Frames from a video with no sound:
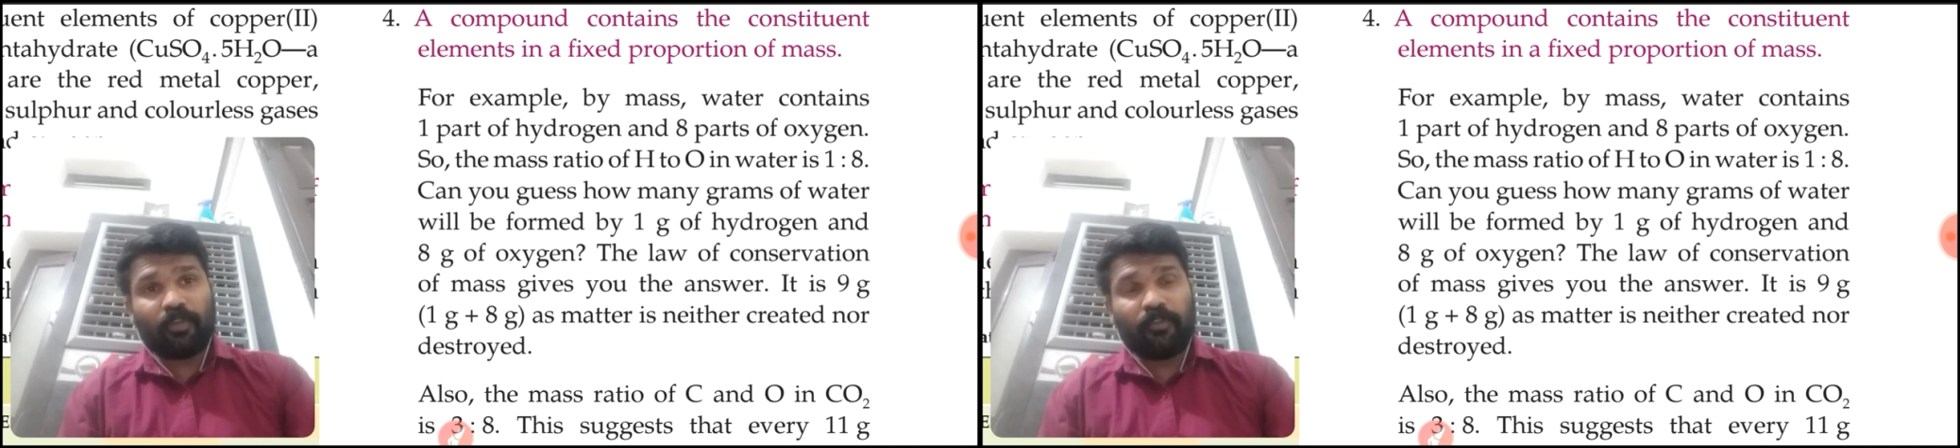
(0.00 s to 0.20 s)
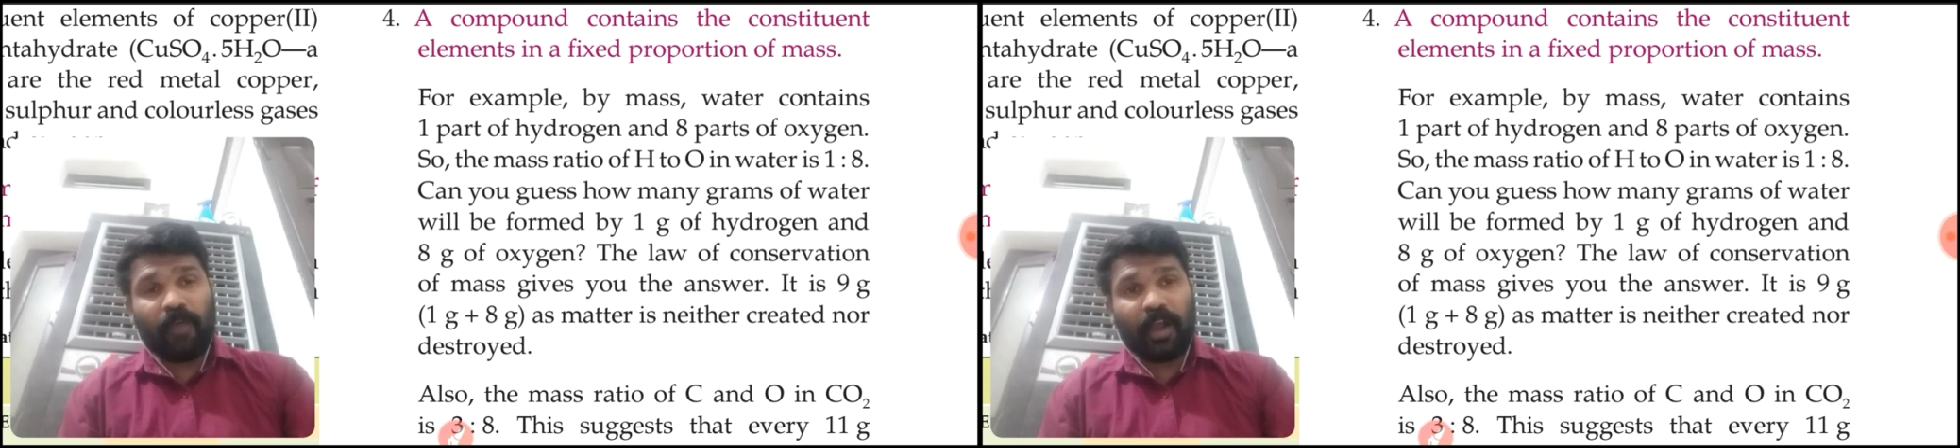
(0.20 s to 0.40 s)

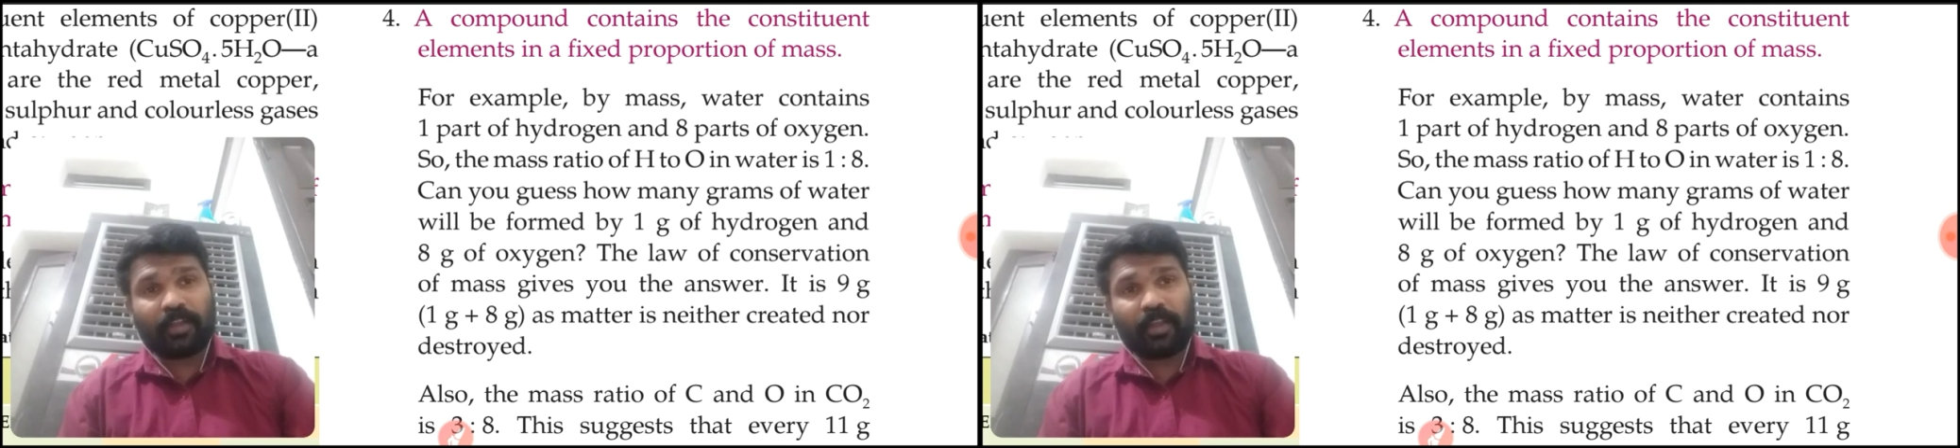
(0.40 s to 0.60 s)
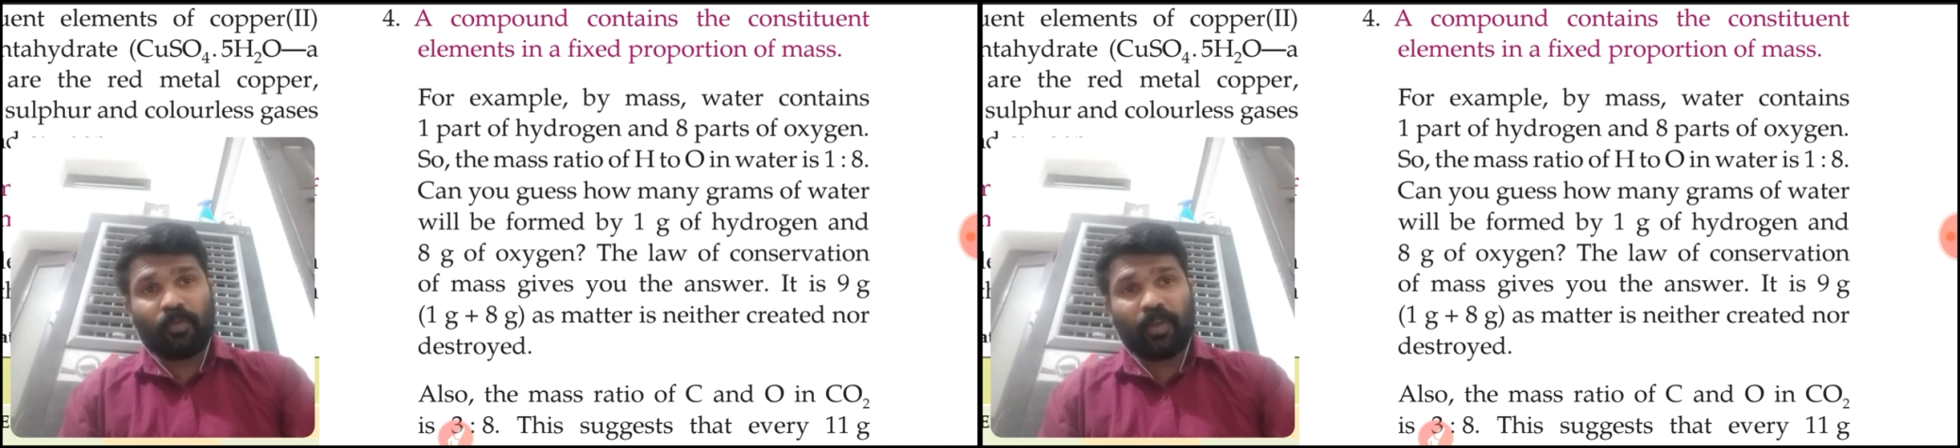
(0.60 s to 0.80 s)
water
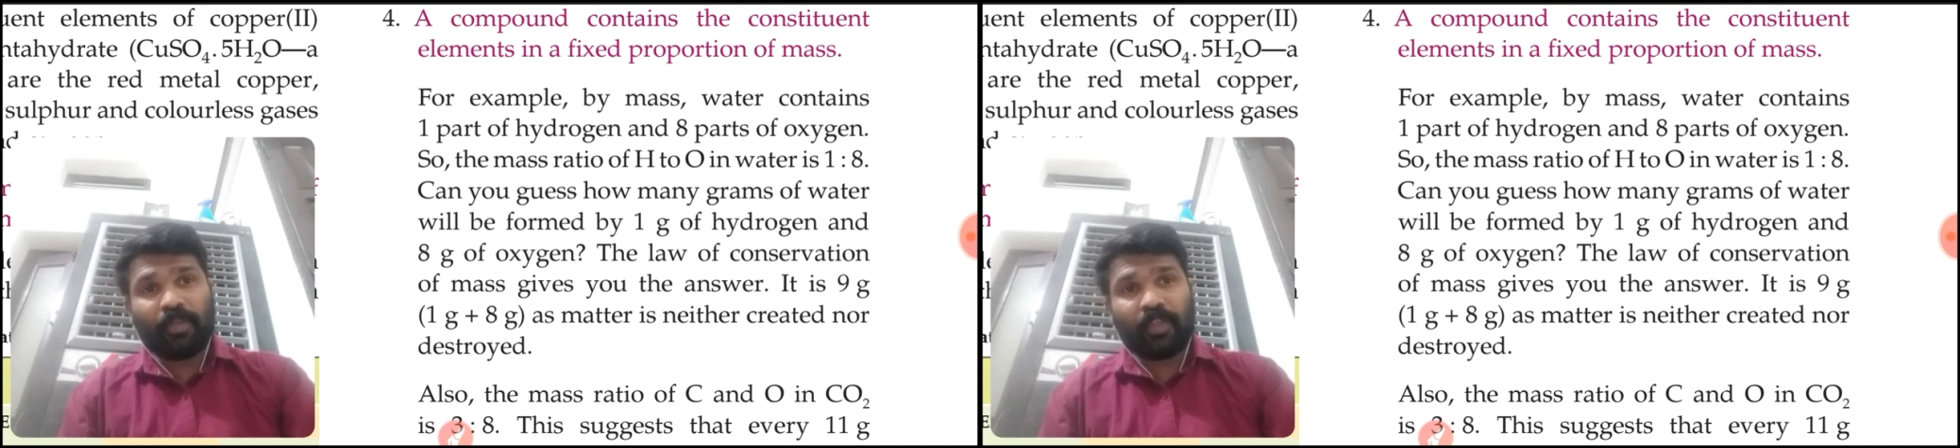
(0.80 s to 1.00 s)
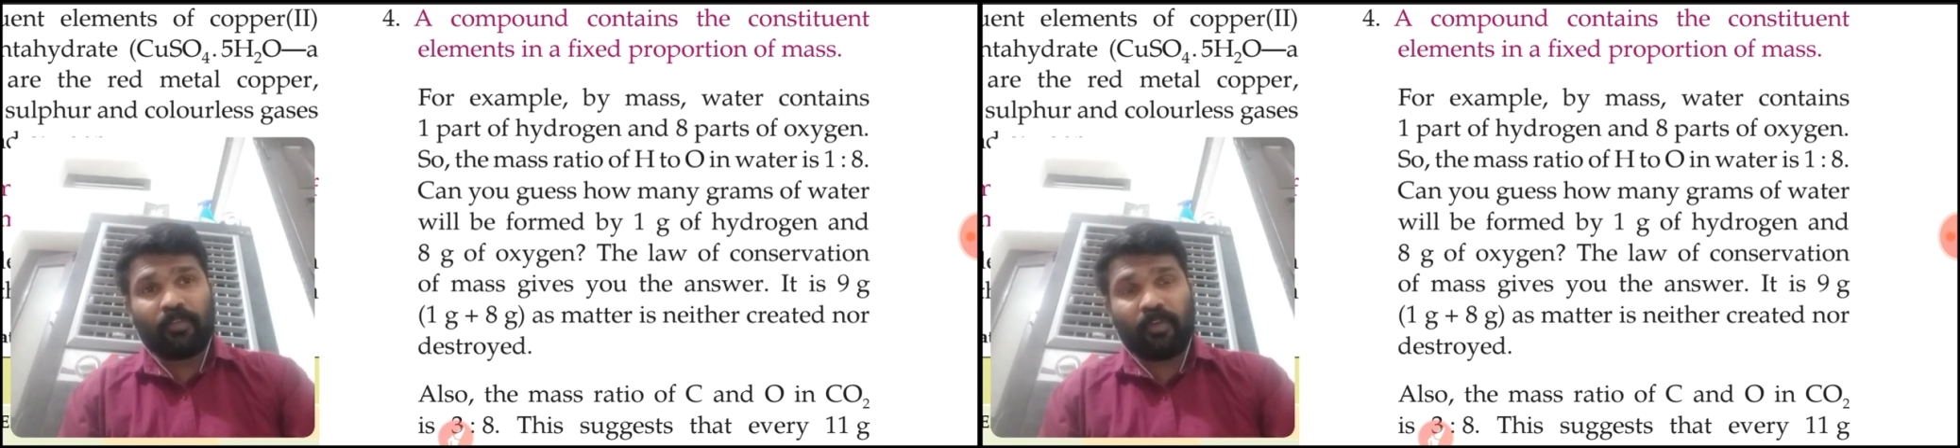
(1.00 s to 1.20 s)
will be
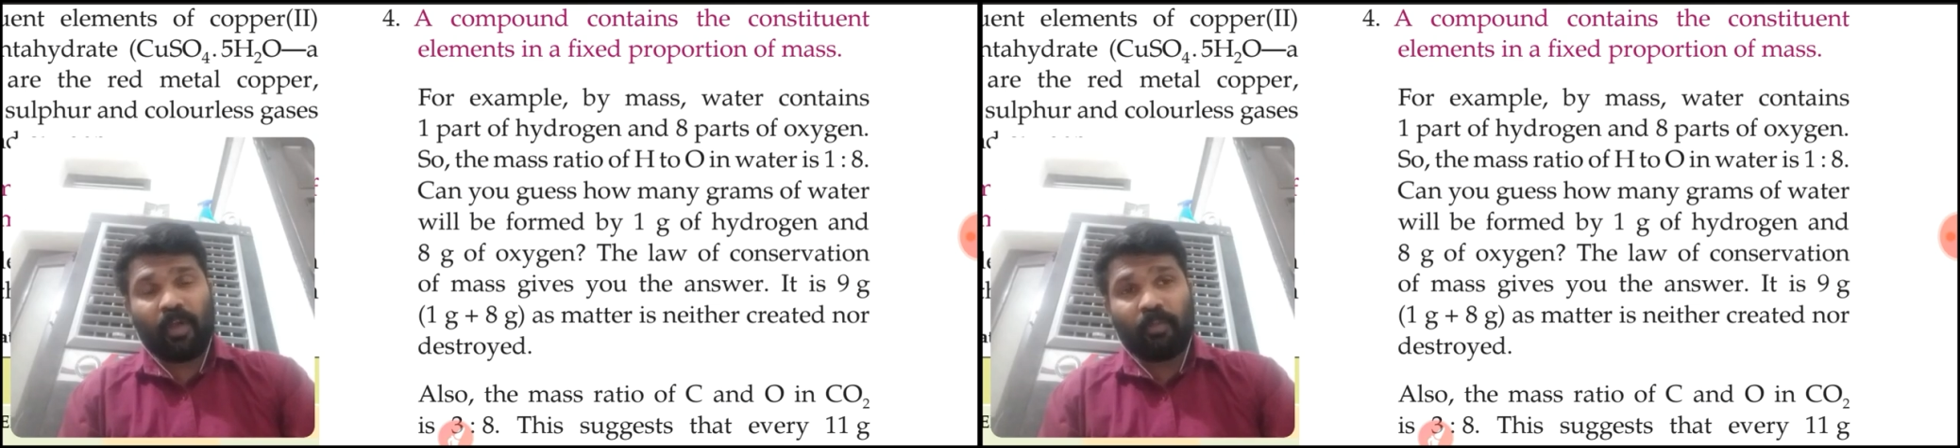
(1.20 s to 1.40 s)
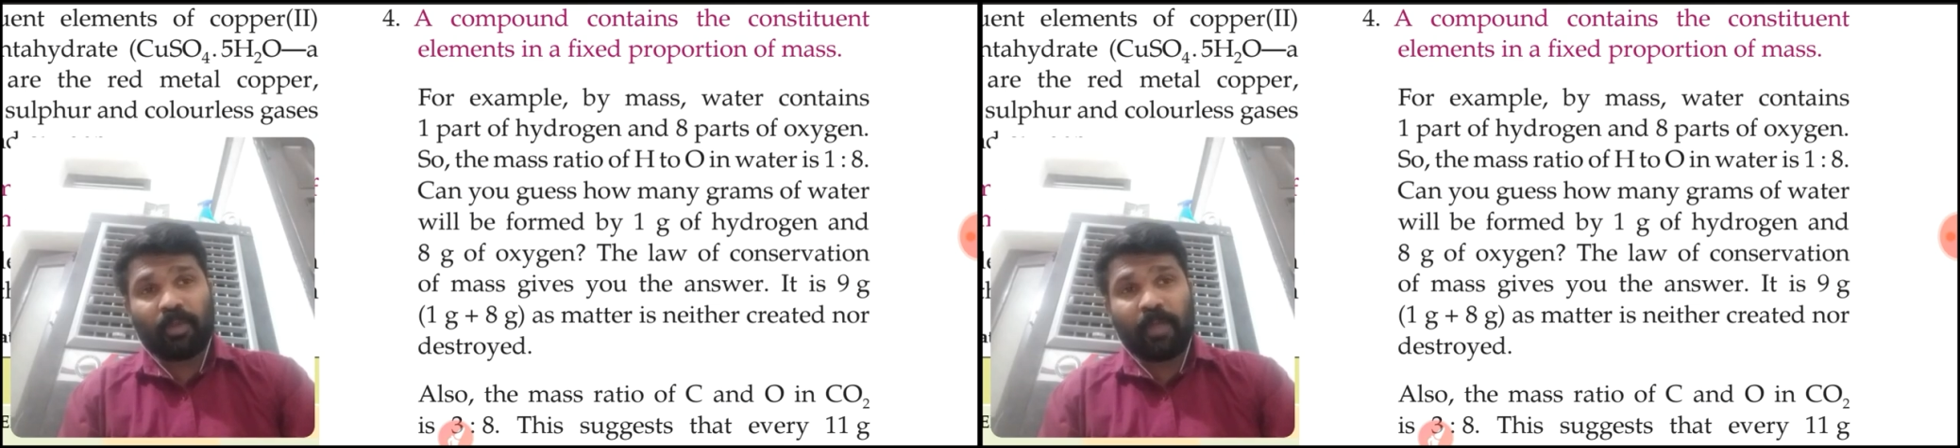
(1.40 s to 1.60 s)

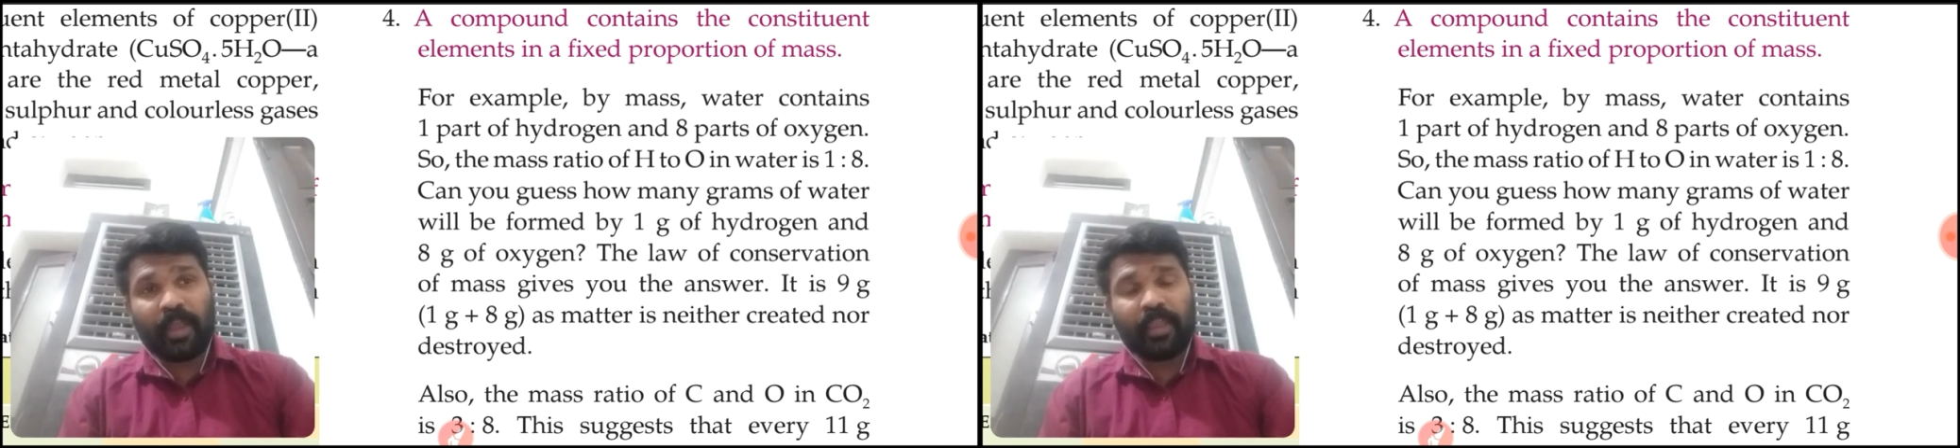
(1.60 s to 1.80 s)
formed by